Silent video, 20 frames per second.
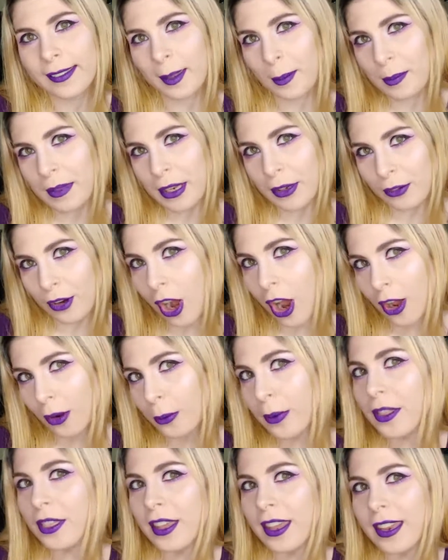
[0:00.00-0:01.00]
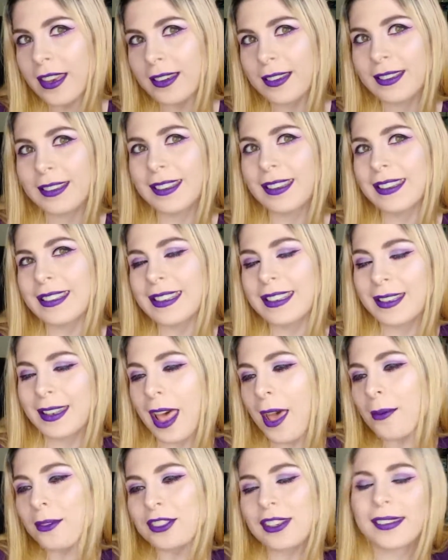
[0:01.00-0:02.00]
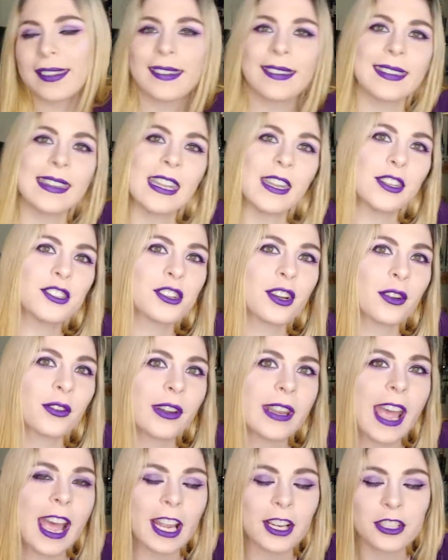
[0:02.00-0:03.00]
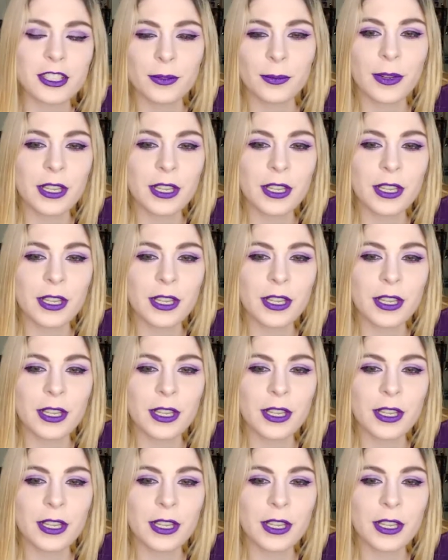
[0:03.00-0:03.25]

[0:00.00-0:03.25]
something wrong with it. That was just his knee-jerk reaction,